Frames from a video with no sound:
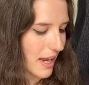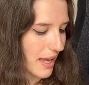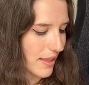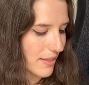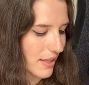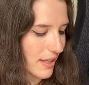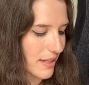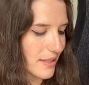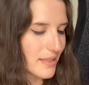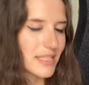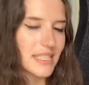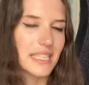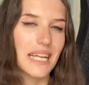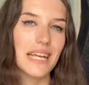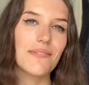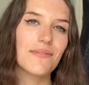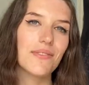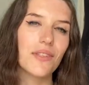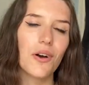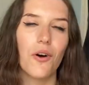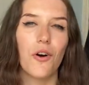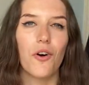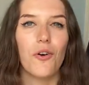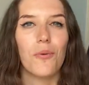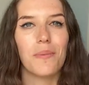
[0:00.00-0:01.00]
And then Save
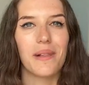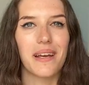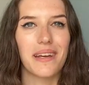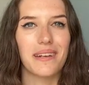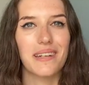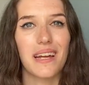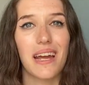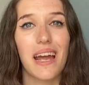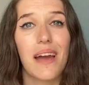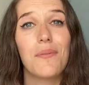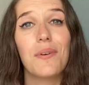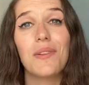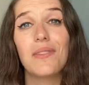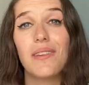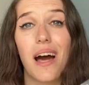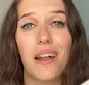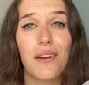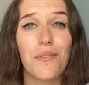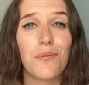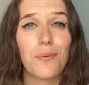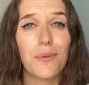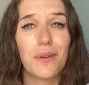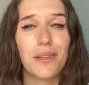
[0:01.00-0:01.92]
the Homeland, I have a lot of